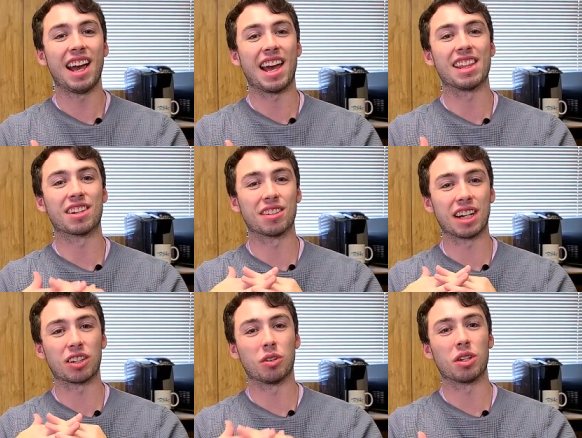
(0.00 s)
and then create
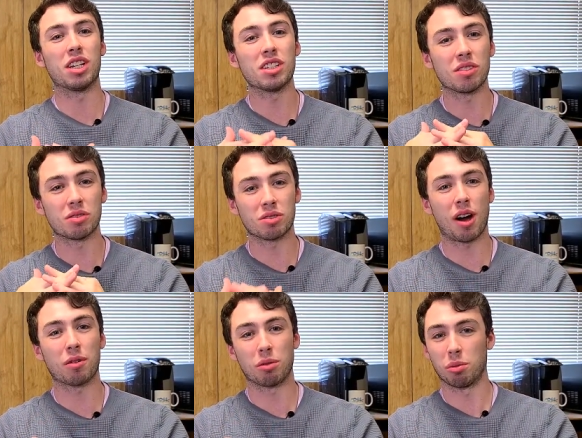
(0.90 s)
a cohesive
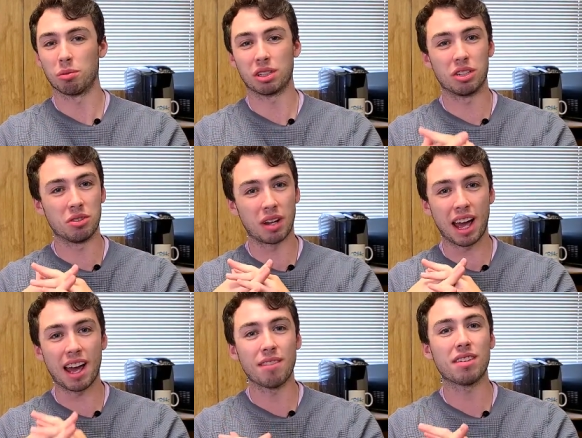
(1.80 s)
software where we can do
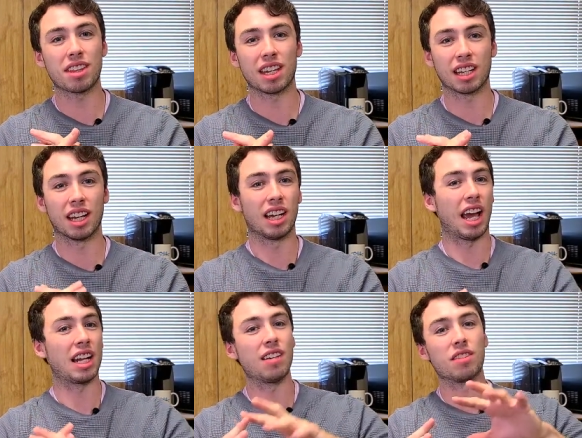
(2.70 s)
everything
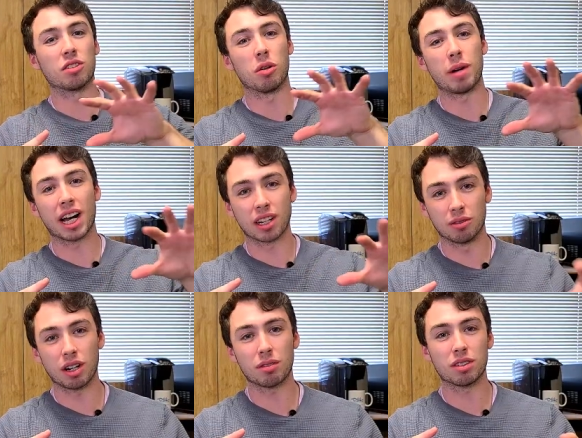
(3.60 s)
and even go back and
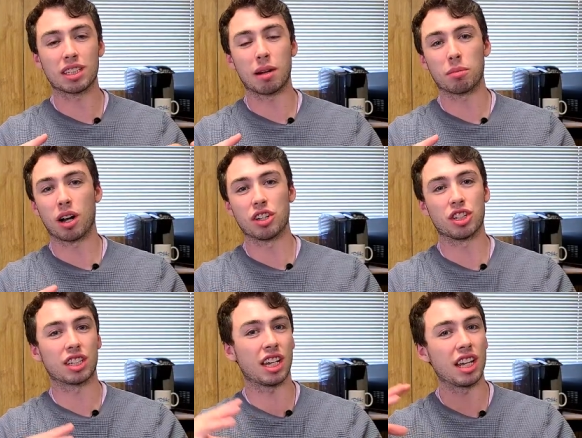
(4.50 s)
reference that
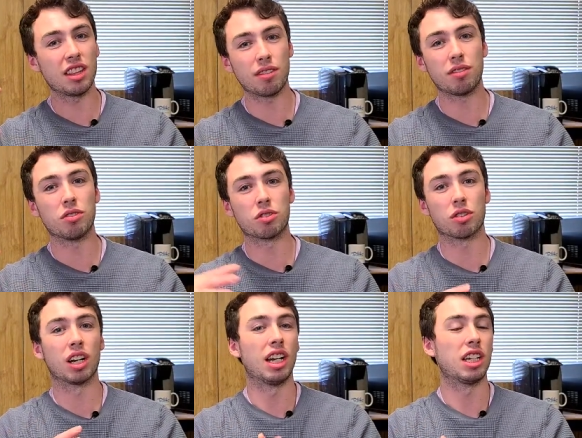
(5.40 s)
project in the
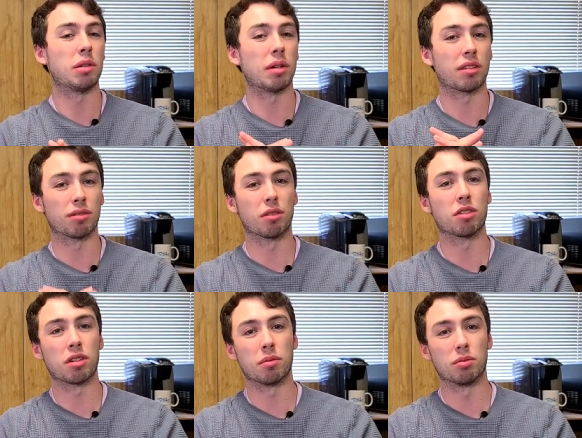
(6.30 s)
future to make
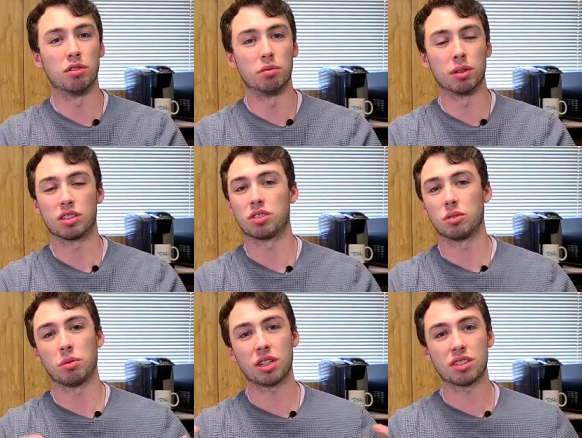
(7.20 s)
further improvement. So
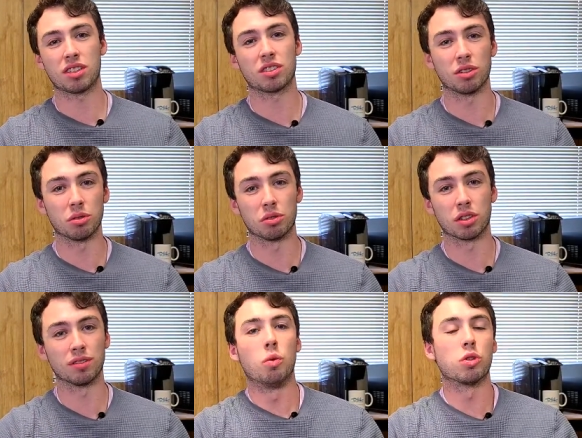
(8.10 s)
what is the solution?
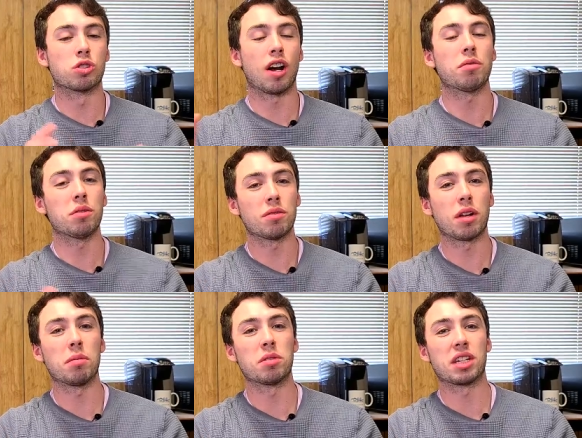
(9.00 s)
Well, software
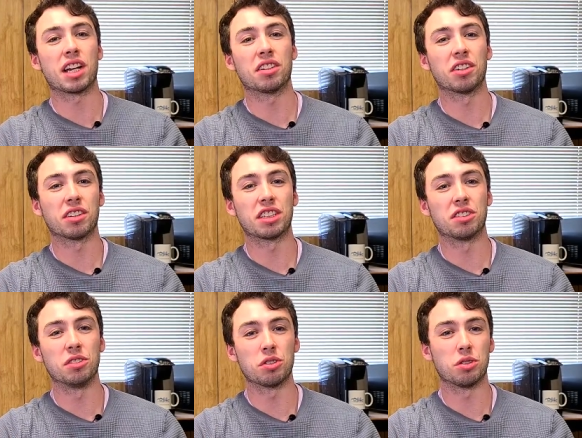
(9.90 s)
developers at Clear Creek
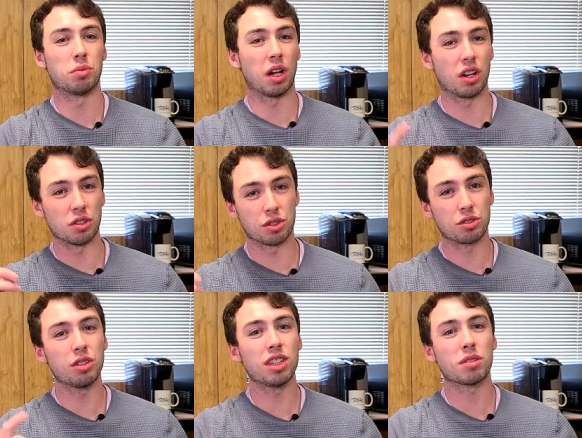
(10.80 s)
Solutions, we
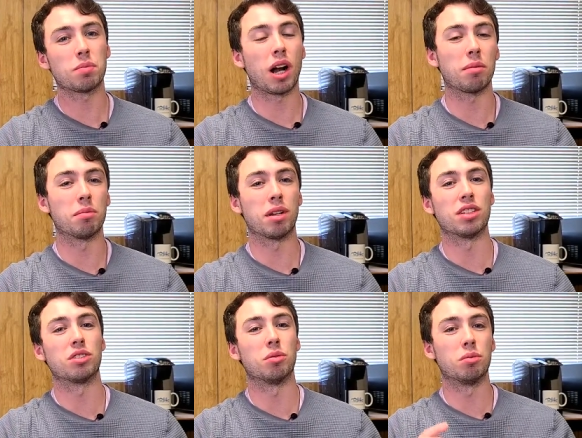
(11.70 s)
understood this problem and
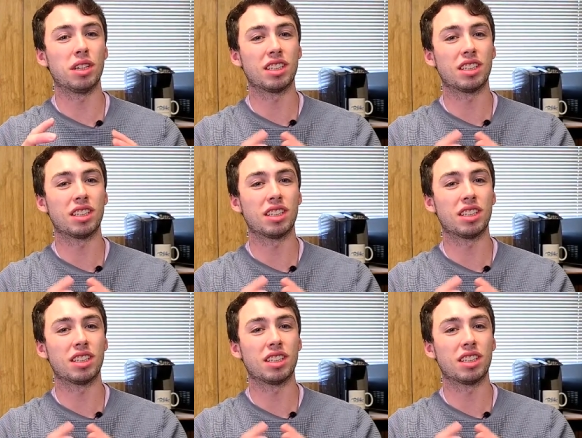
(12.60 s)
so we